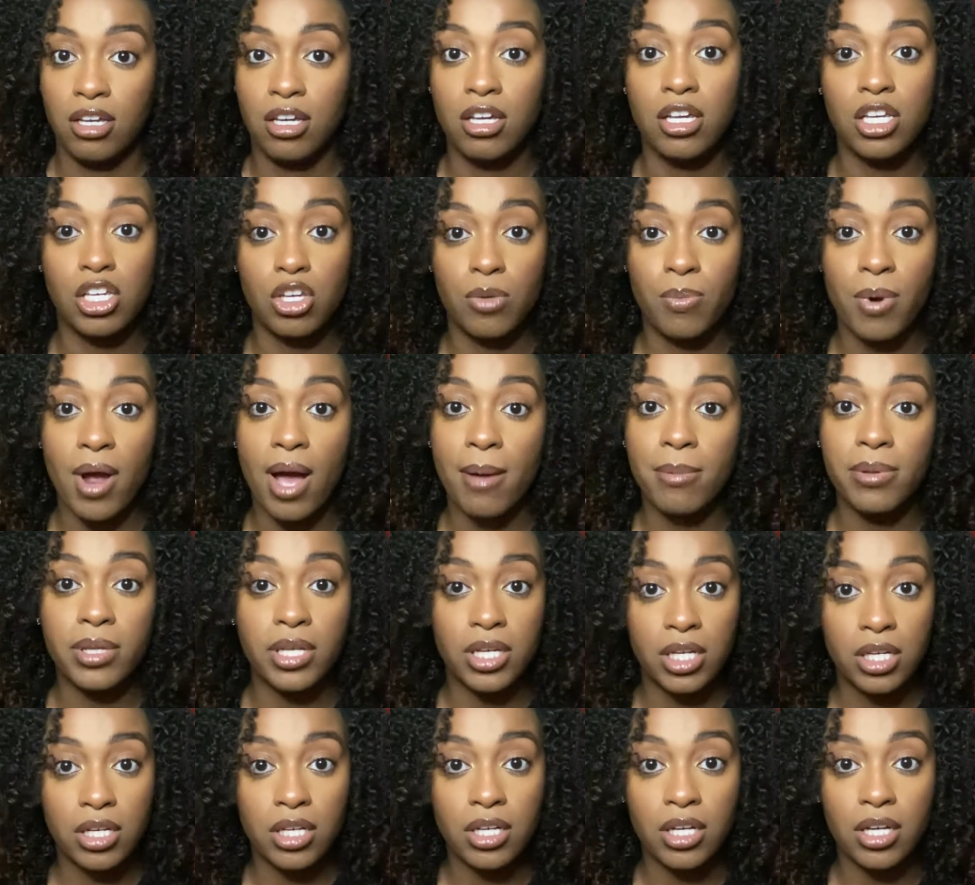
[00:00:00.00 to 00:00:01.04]
you probably
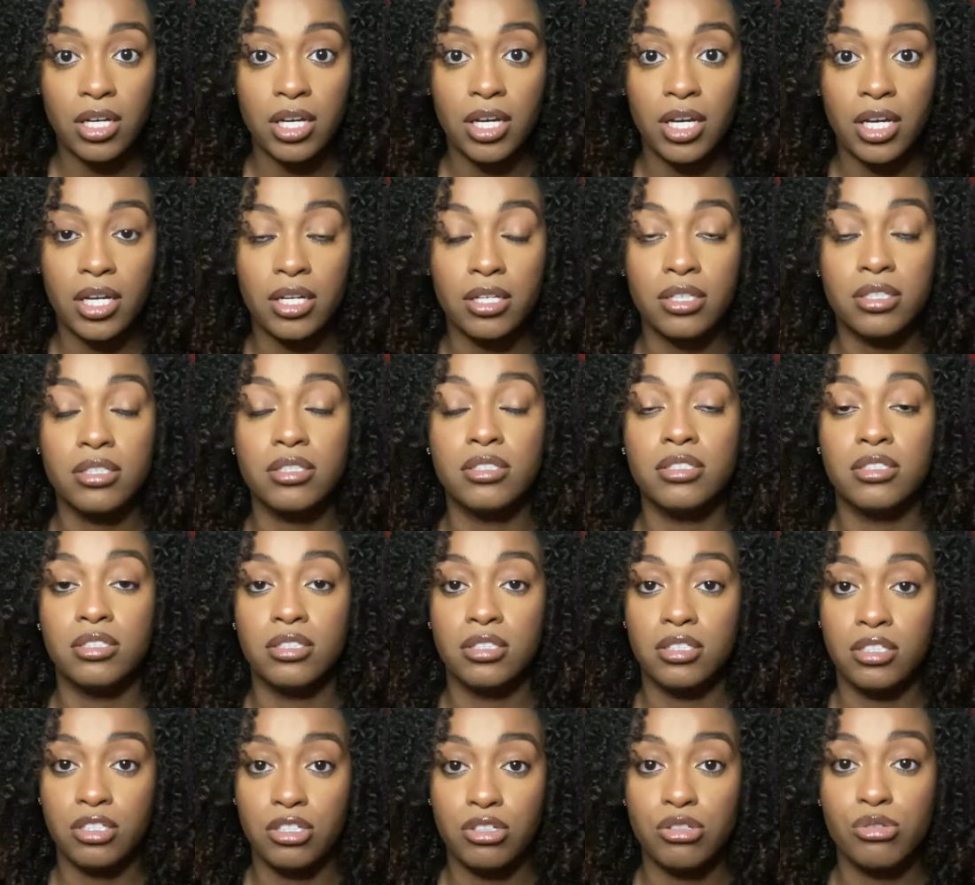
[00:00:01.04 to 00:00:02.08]
could
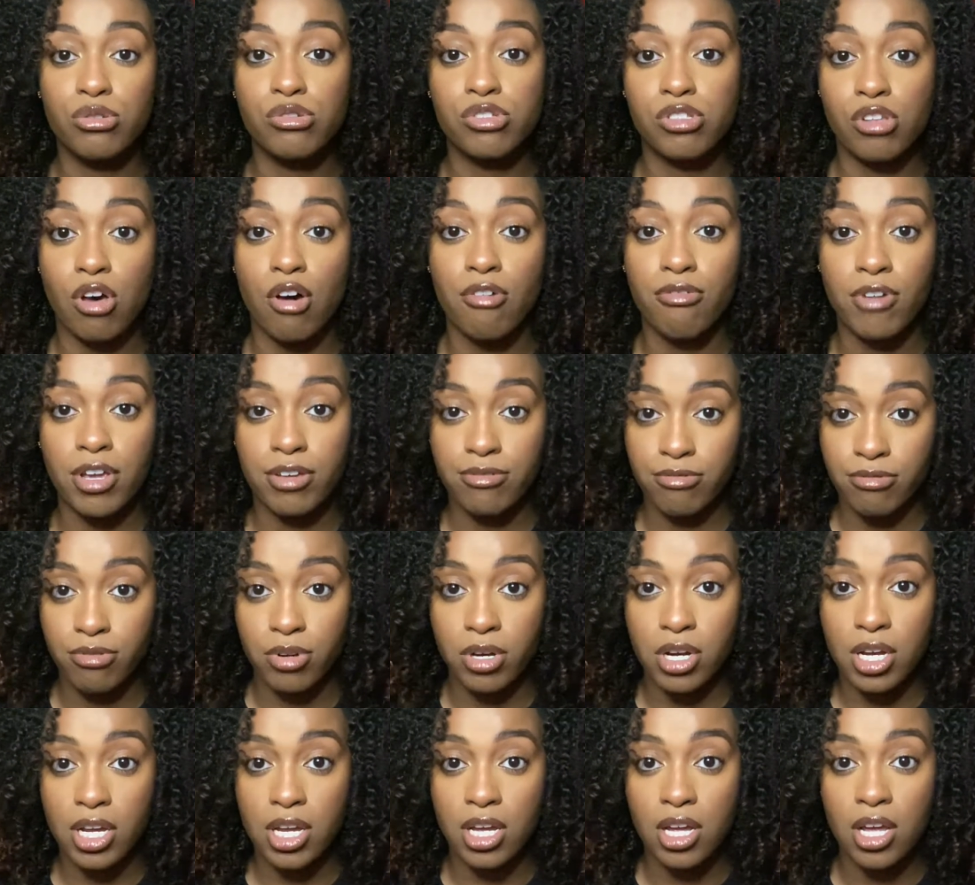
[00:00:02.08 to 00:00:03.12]
use
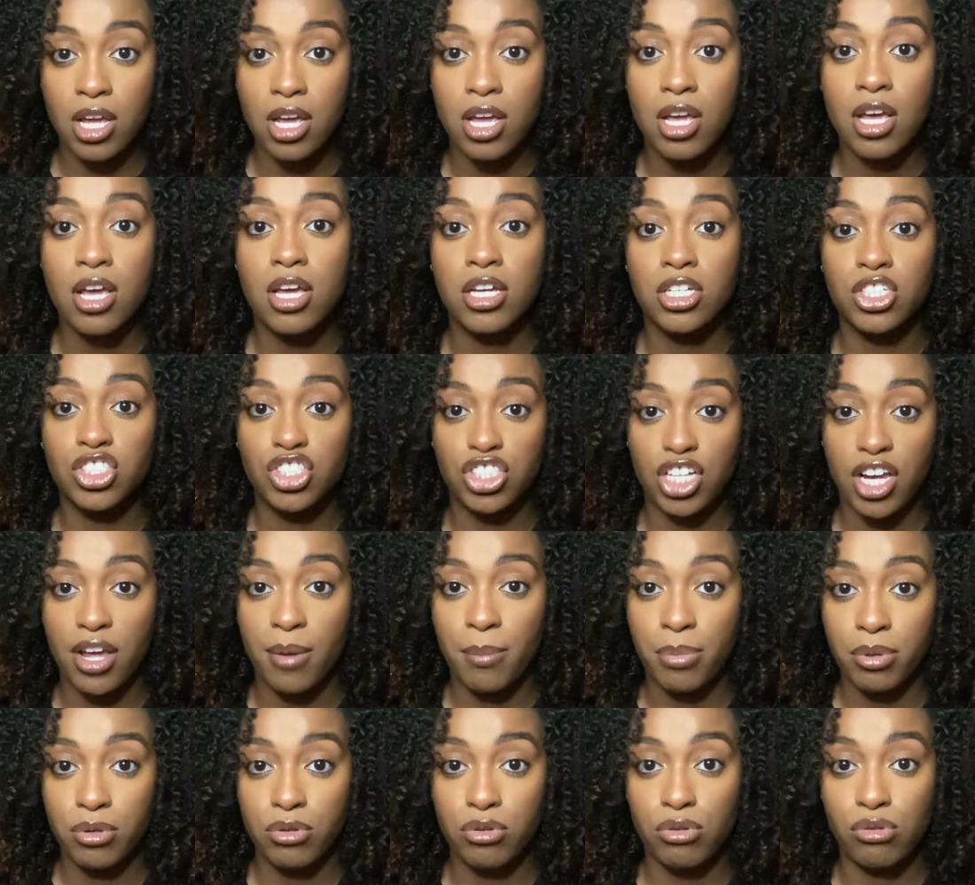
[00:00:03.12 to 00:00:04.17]
sulfate-free
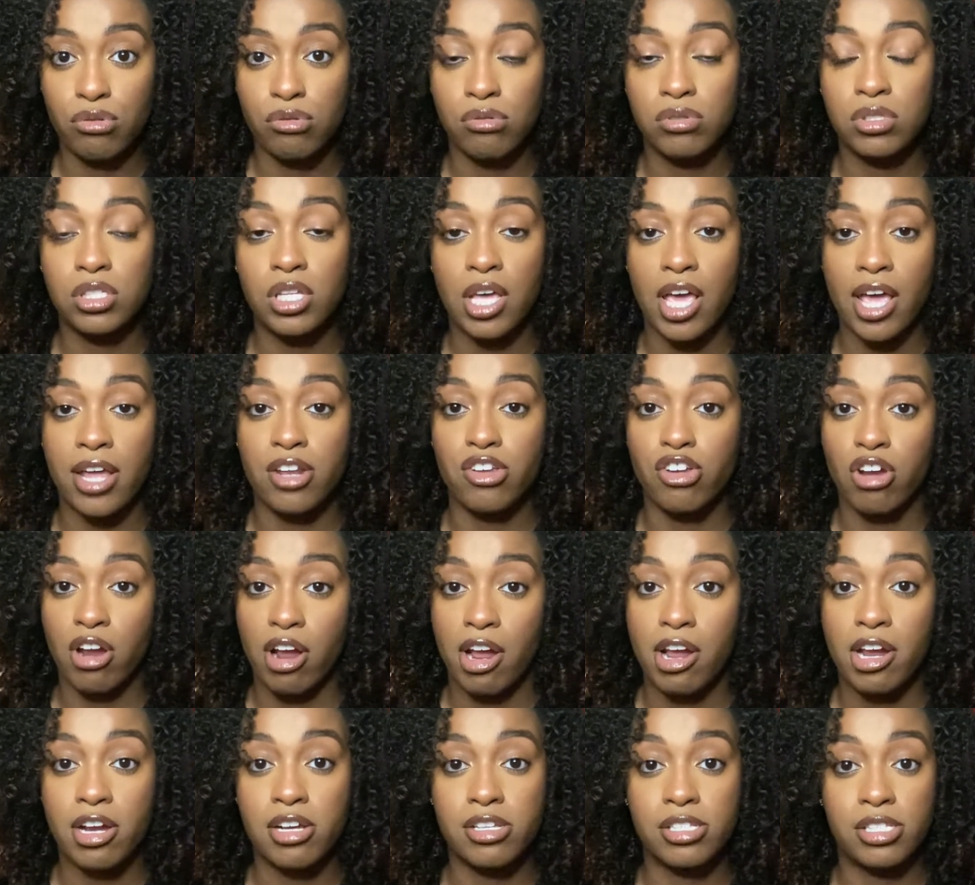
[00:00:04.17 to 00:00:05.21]
shampoos and your
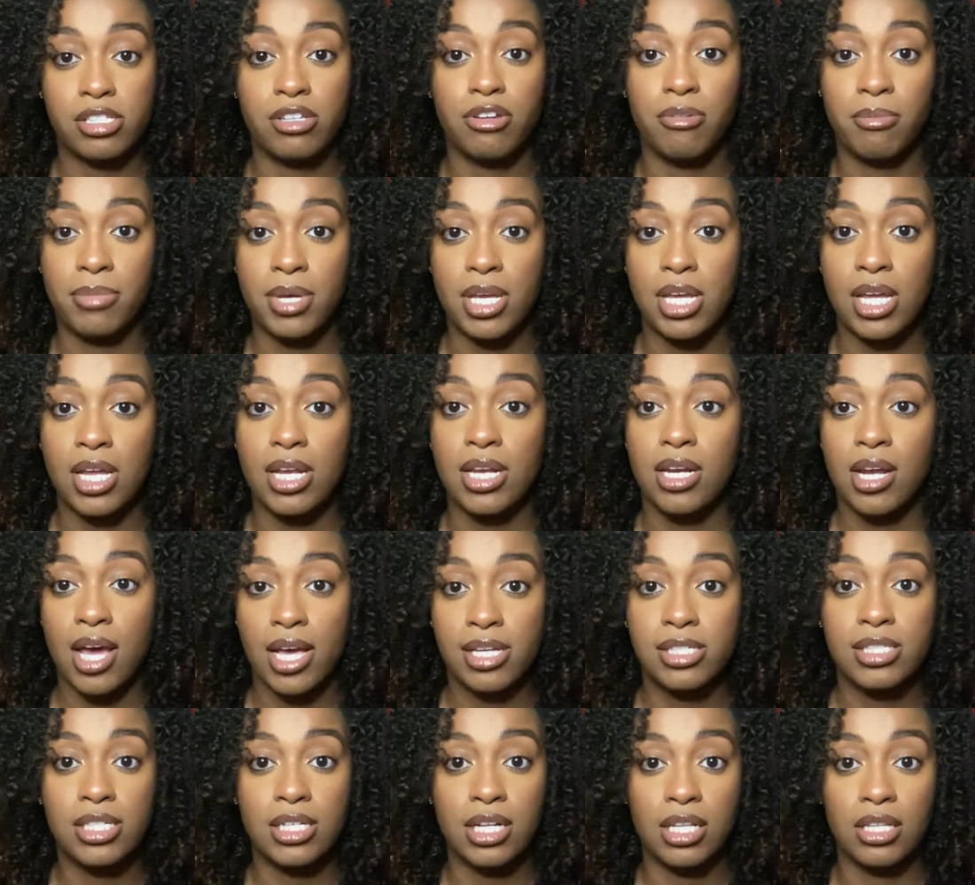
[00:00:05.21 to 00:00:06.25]
hair still be
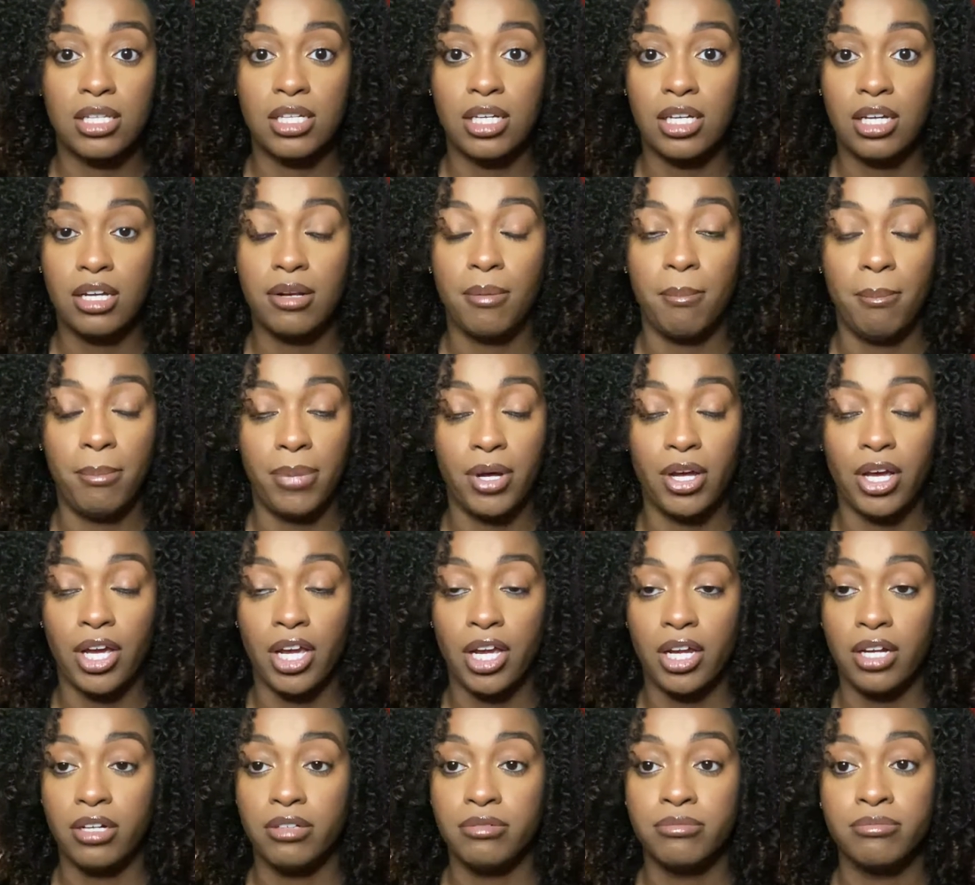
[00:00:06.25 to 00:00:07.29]
nice and clean,
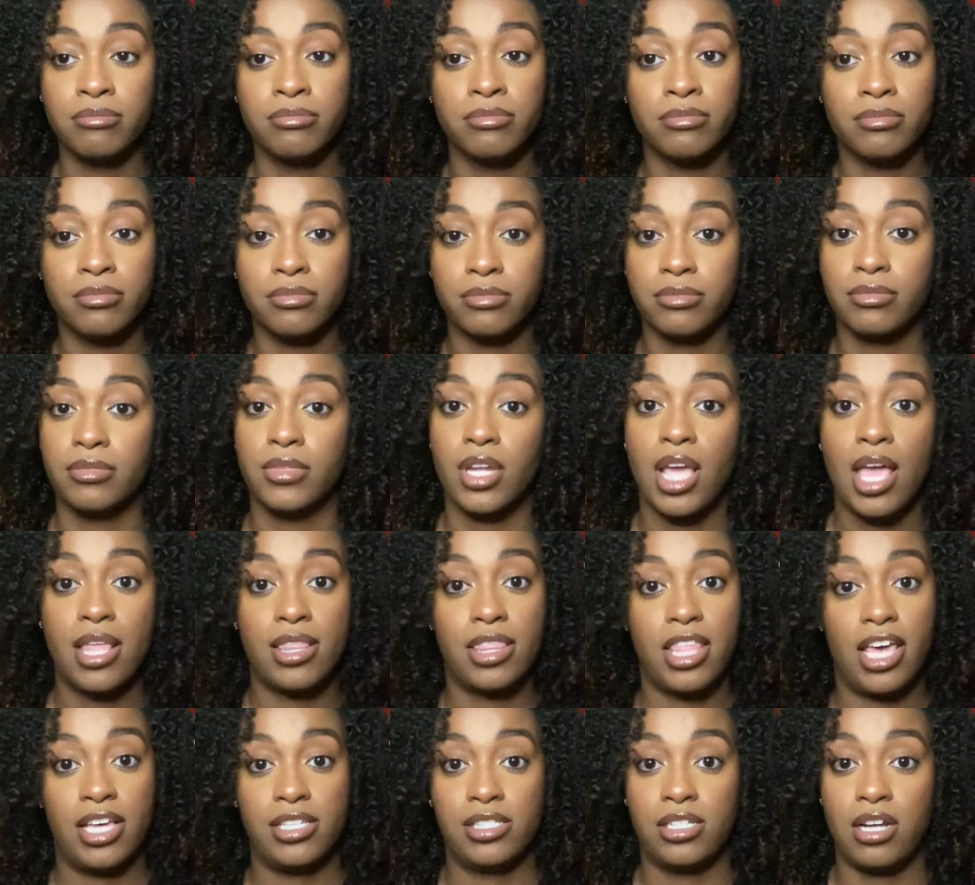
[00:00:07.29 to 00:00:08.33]
but
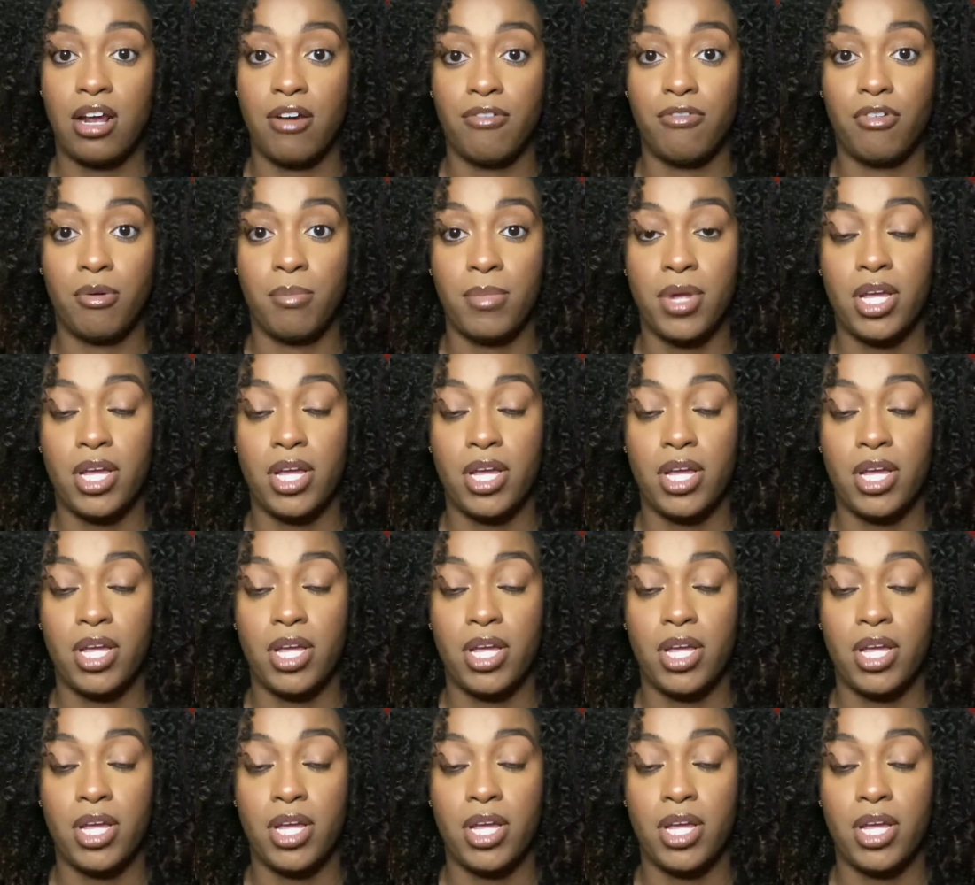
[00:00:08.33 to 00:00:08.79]
that's not for